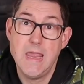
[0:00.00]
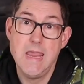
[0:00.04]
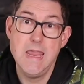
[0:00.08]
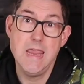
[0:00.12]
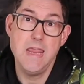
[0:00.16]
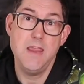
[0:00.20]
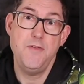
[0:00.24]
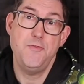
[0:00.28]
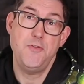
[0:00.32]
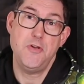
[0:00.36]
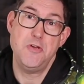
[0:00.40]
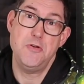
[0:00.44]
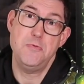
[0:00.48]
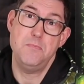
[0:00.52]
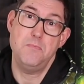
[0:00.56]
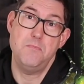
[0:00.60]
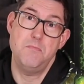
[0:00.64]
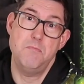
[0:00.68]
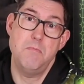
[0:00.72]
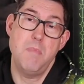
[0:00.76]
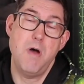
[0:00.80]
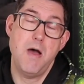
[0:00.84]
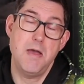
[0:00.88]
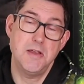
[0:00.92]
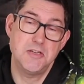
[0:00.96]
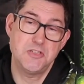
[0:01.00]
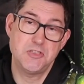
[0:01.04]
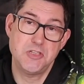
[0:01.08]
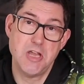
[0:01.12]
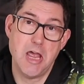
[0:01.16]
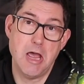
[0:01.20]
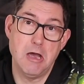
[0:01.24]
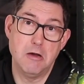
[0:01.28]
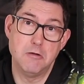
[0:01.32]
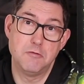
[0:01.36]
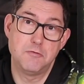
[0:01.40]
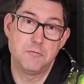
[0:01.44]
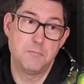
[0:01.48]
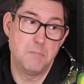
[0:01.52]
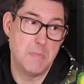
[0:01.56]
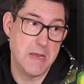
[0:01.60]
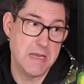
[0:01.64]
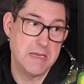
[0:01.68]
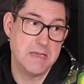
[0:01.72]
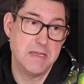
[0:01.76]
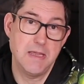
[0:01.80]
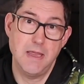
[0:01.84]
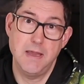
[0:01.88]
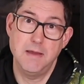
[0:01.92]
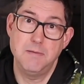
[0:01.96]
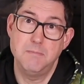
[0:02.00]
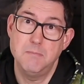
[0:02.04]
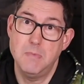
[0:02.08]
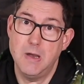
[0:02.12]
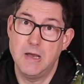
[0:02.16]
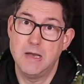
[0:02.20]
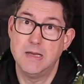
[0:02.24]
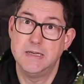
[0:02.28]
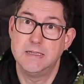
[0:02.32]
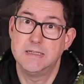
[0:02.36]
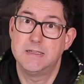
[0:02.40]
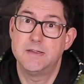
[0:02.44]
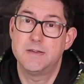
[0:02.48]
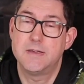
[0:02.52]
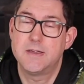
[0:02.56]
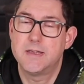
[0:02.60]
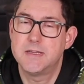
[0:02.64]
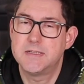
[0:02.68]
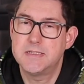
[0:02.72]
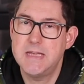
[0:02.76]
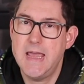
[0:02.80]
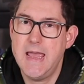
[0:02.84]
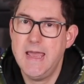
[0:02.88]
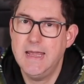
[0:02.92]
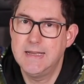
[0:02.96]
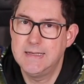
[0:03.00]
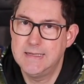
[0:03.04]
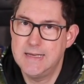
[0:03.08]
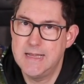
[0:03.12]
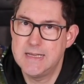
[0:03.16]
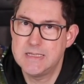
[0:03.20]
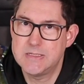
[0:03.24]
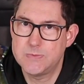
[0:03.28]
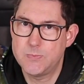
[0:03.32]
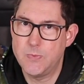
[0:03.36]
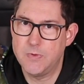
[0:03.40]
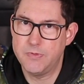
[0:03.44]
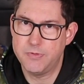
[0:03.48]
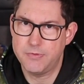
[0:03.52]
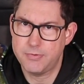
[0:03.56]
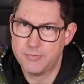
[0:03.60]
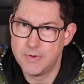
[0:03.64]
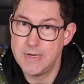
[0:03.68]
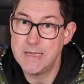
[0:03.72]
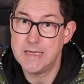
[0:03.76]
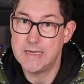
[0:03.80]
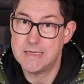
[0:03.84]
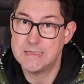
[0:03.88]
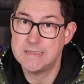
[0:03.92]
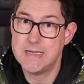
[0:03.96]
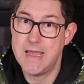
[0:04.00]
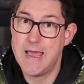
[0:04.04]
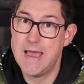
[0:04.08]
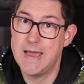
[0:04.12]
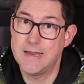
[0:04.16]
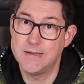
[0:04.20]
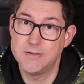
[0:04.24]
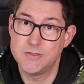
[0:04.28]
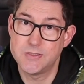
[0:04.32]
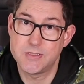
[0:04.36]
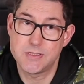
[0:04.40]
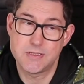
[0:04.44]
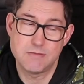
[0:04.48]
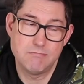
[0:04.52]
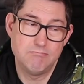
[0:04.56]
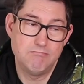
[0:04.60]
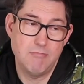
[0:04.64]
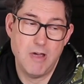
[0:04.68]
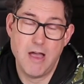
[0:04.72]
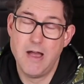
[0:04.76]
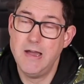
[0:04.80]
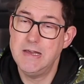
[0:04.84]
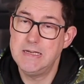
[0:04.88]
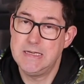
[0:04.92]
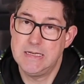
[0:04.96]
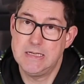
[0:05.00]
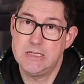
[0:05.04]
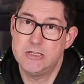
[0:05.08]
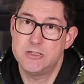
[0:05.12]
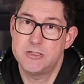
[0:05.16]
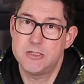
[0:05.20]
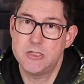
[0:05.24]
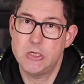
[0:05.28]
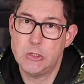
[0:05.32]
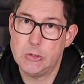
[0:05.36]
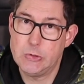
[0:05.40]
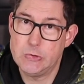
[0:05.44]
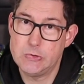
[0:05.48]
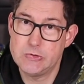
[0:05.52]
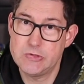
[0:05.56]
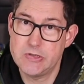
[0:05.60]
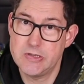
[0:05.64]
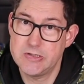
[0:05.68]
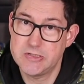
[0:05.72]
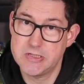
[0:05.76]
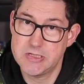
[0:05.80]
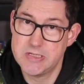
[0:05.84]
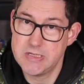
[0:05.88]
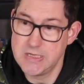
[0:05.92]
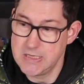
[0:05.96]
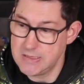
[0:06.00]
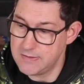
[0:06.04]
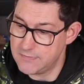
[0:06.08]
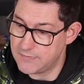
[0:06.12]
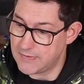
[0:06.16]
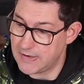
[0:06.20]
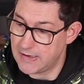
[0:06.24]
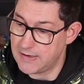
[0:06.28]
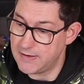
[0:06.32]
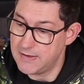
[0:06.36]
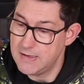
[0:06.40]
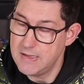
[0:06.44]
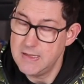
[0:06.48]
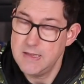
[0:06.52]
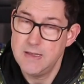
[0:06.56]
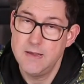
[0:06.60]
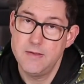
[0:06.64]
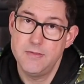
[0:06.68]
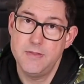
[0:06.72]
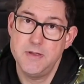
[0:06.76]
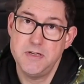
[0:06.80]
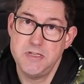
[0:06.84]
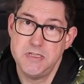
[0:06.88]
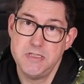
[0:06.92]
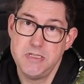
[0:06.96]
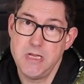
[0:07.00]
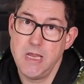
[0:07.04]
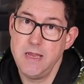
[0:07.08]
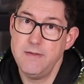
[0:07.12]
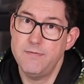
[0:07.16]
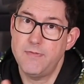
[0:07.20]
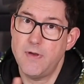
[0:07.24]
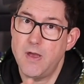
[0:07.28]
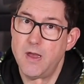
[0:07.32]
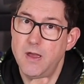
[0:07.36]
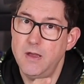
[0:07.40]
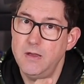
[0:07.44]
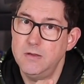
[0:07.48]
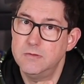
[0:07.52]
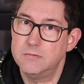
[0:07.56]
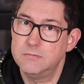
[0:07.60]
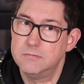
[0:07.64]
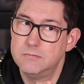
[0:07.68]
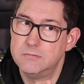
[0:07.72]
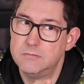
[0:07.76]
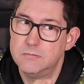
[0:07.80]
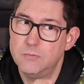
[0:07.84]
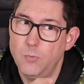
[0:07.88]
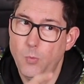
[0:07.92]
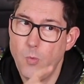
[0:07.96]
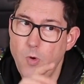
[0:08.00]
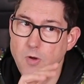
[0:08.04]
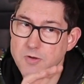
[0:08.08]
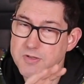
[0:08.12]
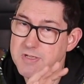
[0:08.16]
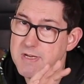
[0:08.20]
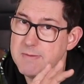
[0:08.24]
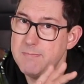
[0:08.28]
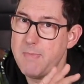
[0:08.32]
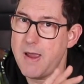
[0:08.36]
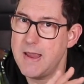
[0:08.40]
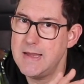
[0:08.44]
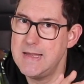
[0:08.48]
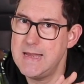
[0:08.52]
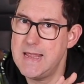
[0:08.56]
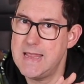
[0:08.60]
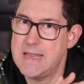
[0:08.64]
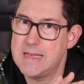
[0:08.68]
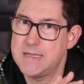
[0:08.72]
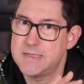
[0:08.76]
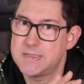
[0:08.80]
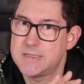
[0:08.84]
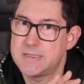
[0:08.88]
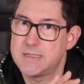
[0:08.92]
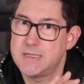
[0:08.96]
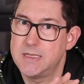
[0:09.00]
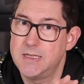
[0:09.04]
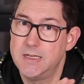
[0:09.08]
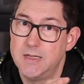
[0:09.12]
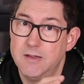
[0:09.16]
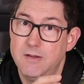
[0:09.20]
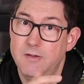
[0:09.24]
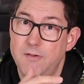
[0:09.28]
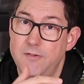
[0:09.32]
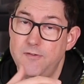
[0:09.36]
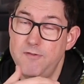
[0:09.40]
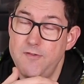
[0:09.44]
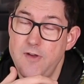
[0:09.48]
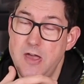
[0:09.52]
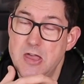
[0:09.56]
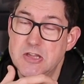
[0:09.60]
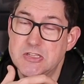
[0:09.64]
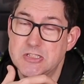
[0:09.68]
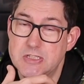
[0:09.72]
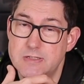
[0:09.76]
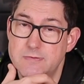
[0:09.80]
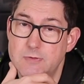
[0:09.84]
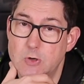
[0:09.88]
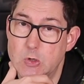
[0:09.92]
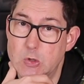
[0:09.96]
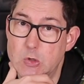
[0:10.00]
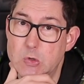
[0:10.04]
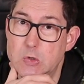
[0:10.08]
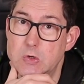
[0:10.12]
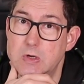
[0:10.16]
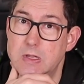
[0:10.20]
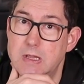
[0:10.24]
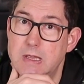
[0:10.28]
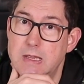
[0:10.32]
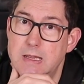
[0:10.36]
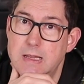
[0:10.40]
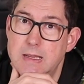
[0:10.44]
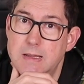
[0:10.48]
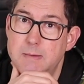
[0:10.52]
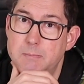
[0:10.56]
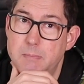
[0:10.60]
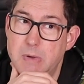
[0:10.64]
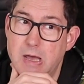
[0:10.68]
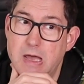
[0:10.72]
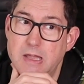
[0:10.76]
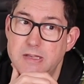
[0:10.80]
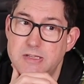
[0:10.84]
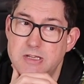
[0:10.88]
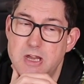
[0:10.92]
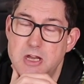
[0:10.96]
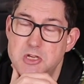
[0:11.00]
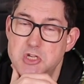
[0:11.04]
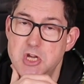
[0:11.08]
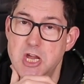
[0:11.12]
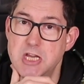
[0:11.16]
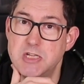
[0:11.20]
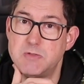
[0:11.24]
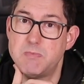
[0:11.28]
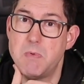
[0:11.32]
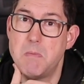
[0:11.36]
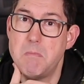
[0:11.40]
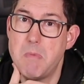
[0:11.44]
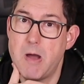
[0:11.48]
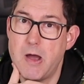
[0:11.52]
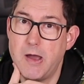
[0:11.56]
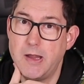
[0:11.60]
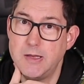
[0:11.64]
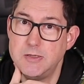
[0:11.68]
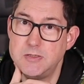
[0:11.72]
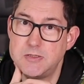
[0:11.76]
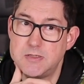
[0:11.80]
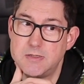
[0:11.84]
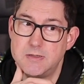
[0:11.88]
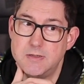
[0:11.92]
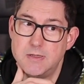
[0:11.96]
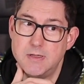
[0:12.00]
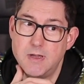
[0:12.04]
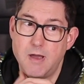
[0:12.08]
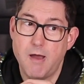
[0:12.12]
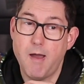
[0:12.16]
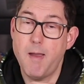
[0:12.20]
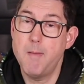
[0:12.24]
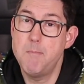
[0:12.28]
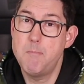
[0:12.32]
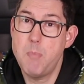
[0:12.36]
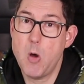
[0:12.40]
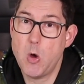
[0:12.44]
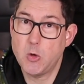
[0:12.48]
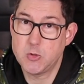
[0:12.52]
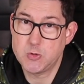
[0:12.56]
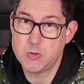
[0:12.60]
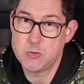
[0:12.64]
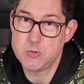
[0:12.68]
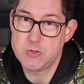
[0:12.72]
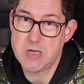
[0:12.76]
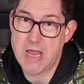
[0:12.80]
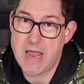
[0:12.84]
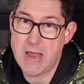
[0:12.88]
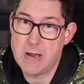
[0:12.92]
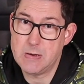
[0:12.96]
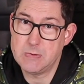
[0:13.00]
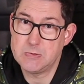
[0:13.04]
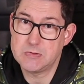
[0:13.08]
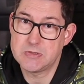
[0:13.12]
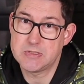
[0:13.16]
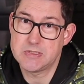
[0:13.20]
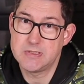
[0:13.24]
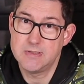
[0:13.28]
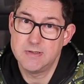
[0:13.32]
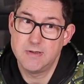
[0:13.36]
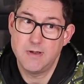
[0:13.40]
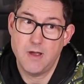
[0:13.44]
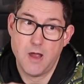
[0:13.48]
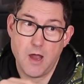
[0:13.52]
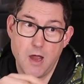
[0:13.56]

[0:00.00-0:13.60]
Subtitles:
Even myself making my Catan list with 3 Catans, I didn't choose the Deceiver. The Deceiver was in my list first of all, but I changed my mind. I bottled out.